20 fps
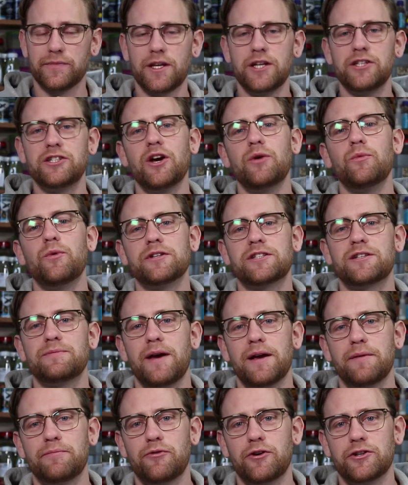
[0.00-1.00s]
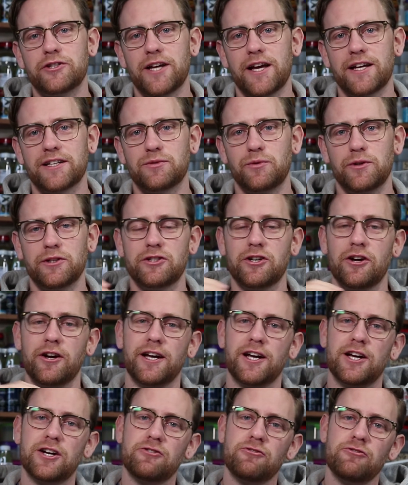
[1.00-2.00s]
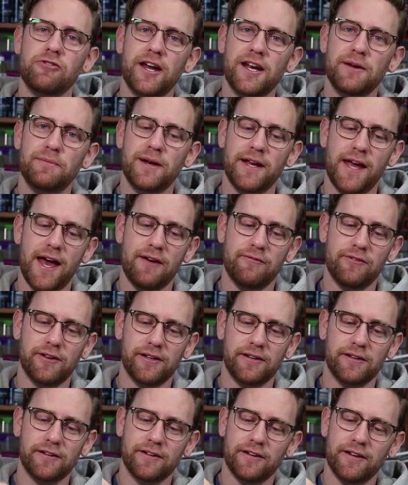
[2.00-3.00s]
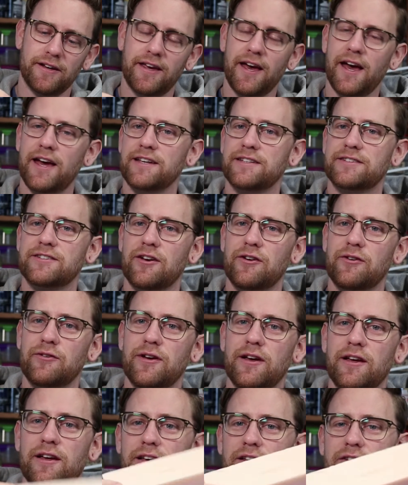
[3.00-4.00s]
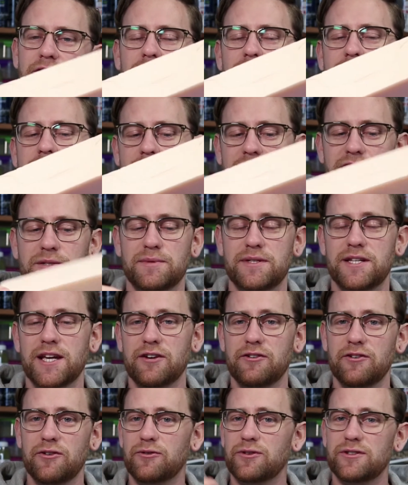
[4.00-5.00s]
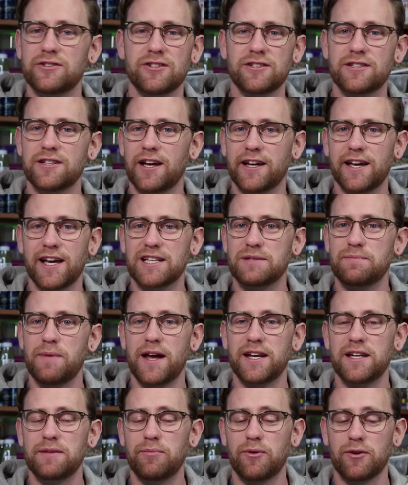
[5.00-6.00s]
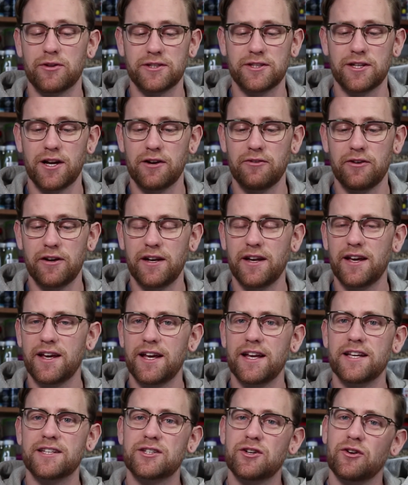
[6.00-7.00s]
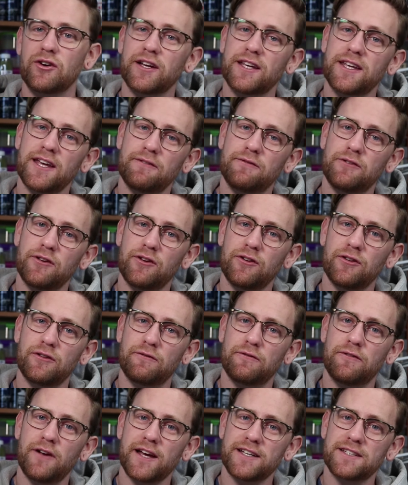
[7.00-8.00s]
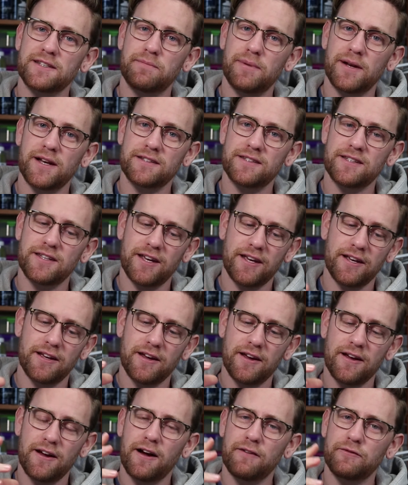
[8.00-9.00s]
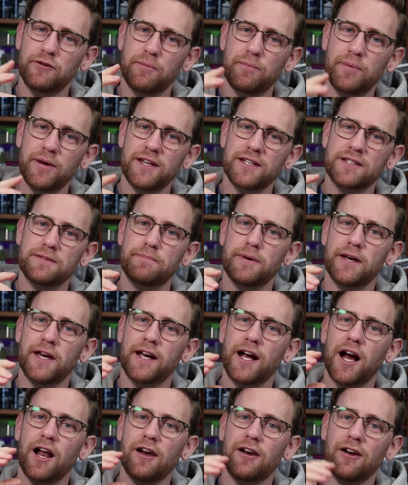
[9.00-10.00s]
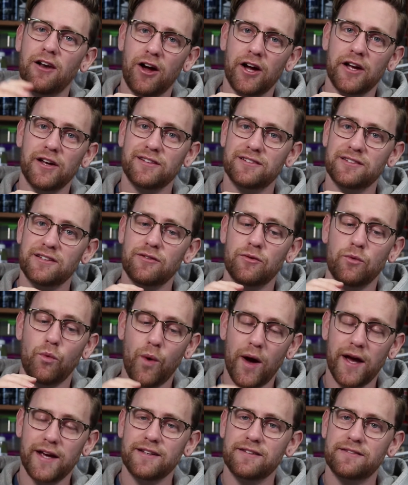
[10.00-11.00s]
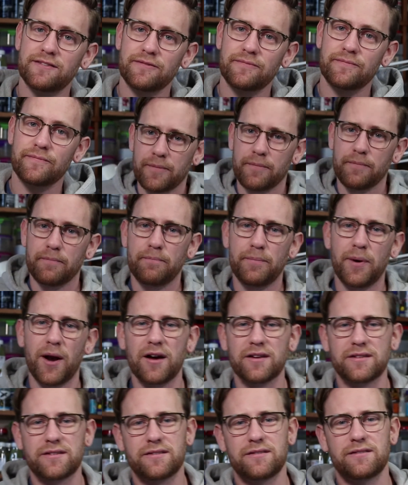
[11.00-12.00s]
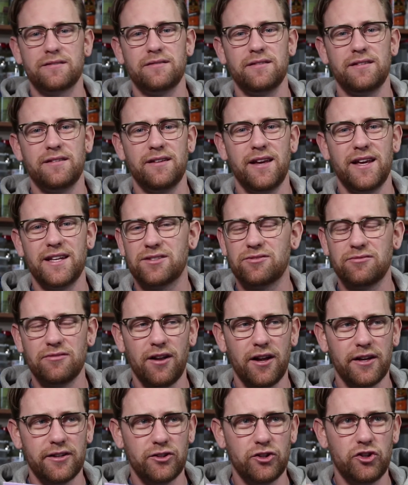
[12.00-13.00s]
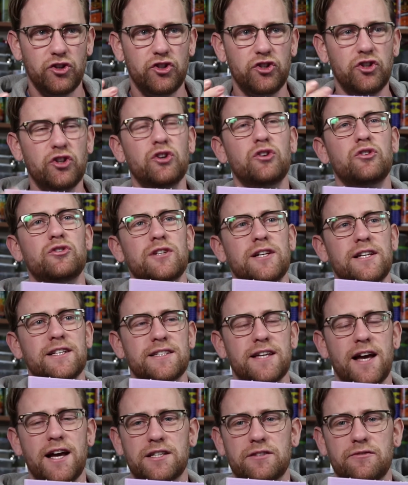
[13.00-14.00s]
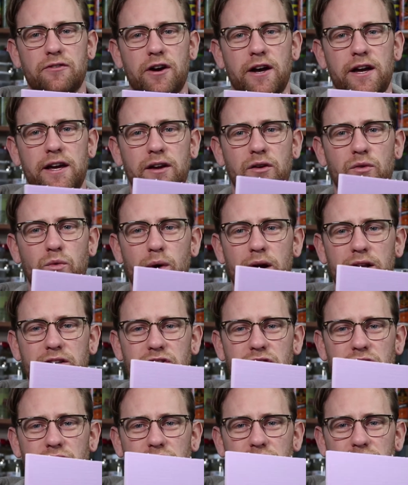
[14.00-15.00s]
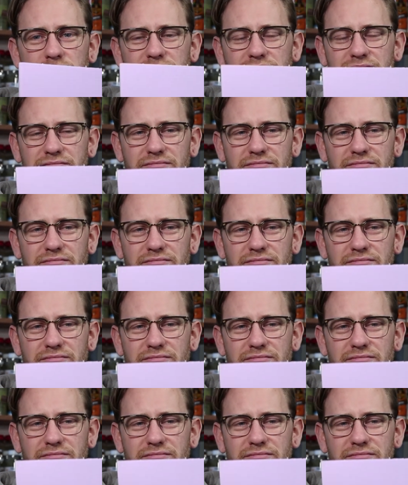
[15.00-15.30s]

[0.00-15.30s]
You don't want to make projects which are incredibly heavy, okay? So using this material, just like expanded polystyrene, it's going to give you the flexibility of your piece being lightweight. Plus, it's like hugely satisfying when you